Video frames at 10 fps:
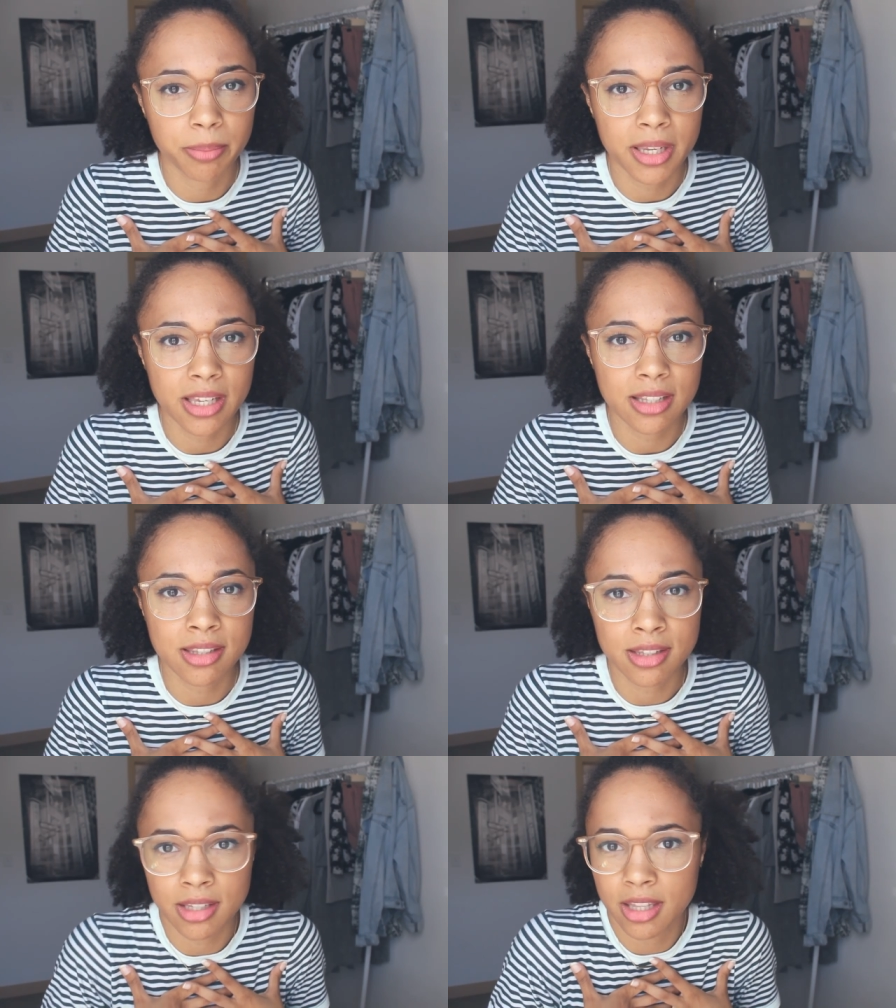
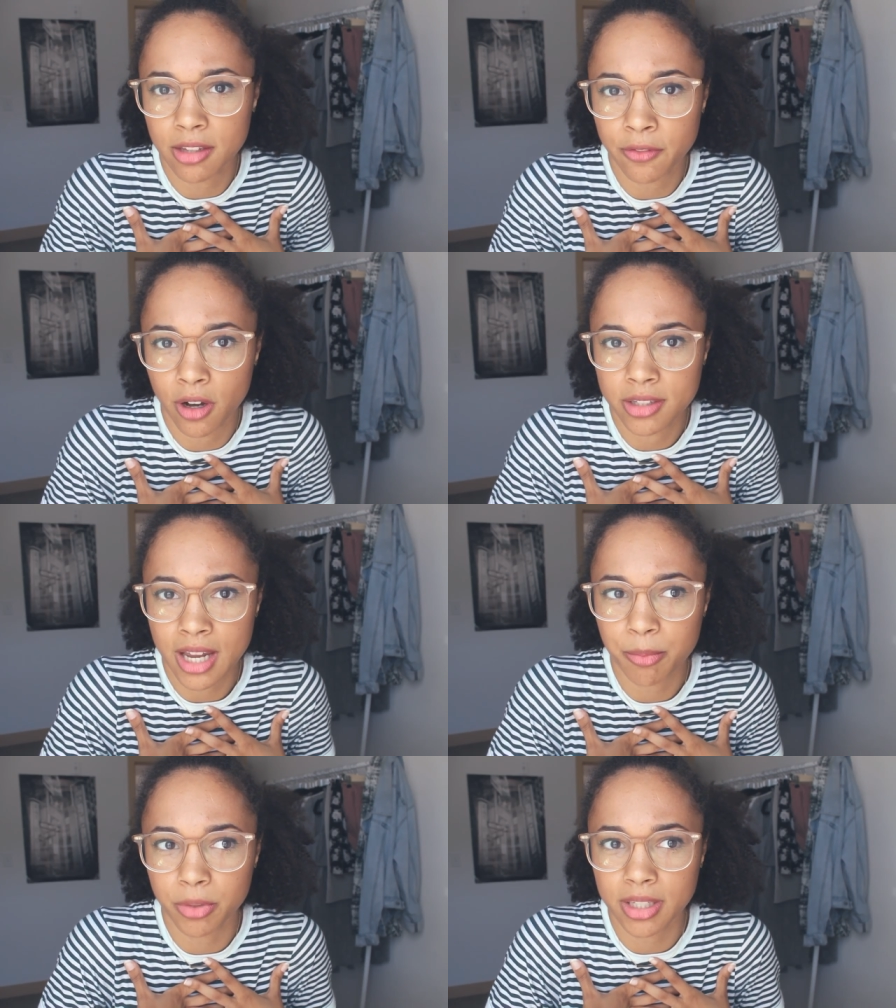piece in the fall
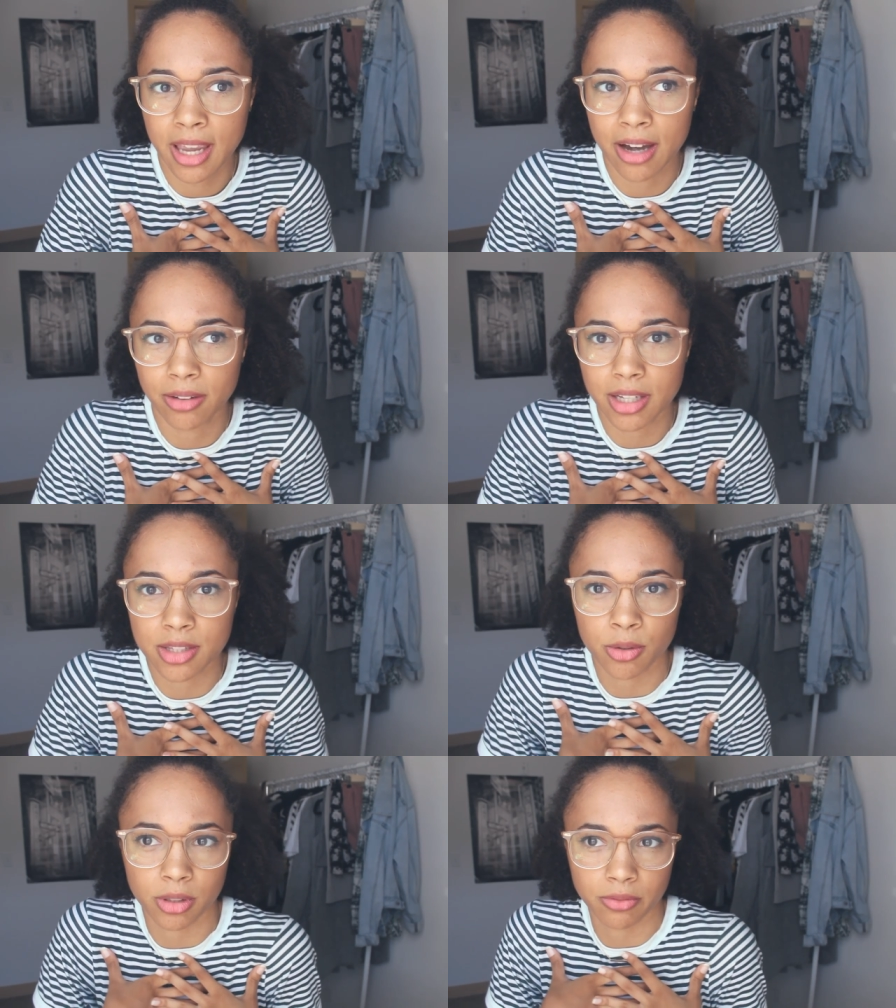time would count
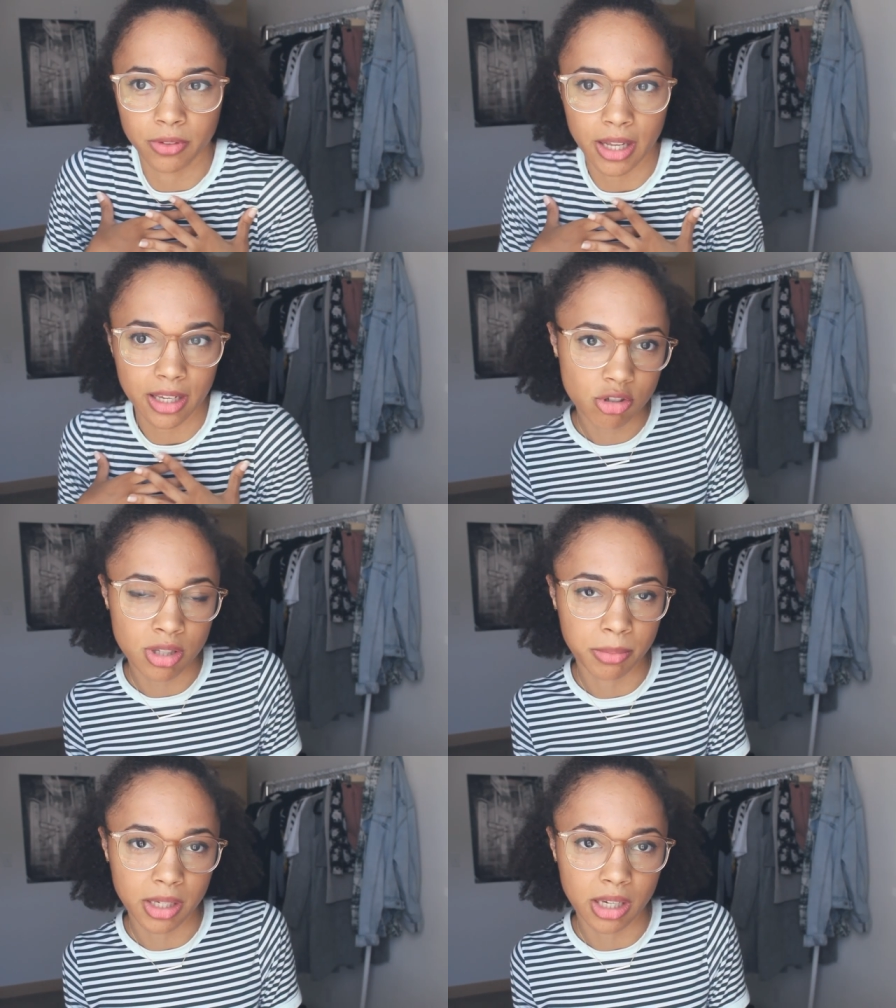as sort of like just
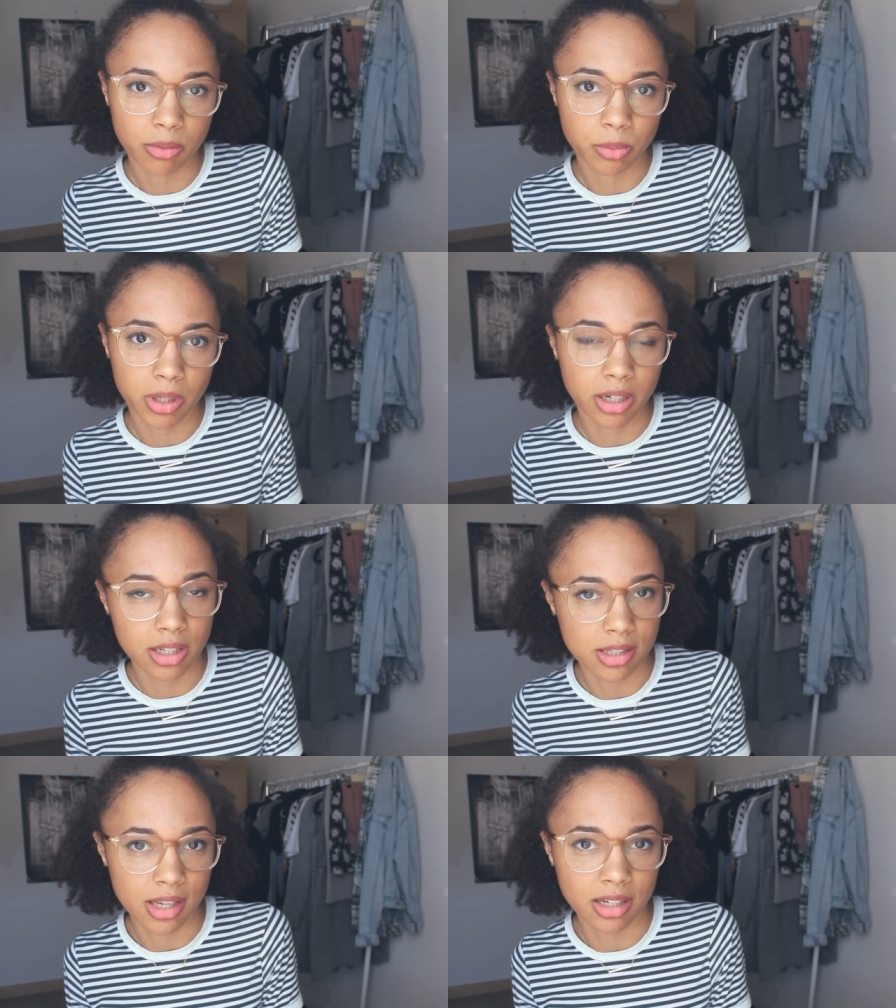something I would wear
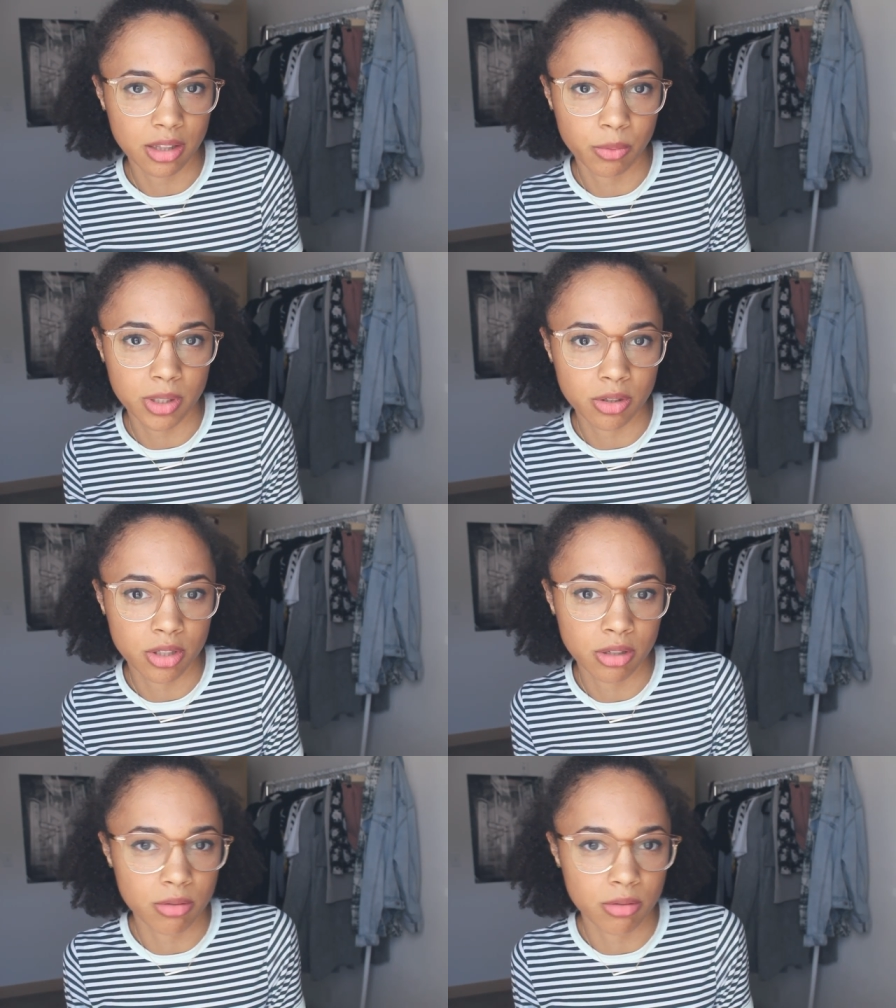inside in the winter too.